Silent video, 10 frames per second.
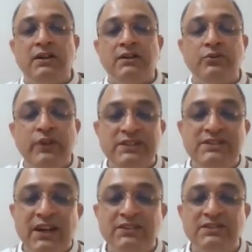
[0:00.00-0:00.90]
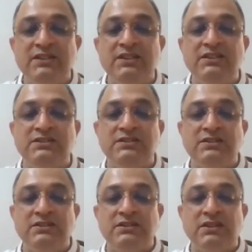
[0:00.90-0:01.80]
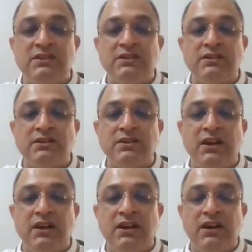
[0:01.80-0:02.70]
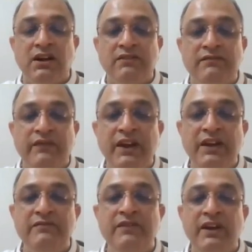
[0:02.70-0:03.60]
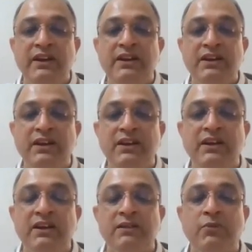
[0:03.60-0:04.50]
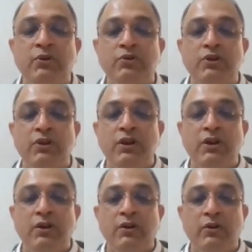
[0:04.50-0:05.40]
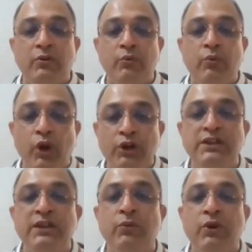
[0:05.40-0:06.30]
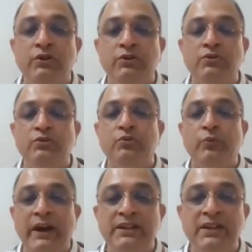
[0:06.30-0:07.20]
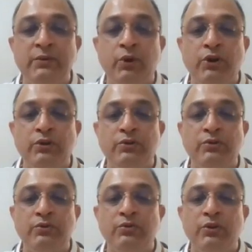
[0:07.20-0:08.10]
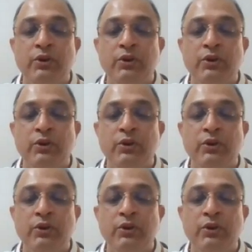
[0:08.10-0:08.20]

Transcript: today's youngsters are very very clear about what they want to do why they want to do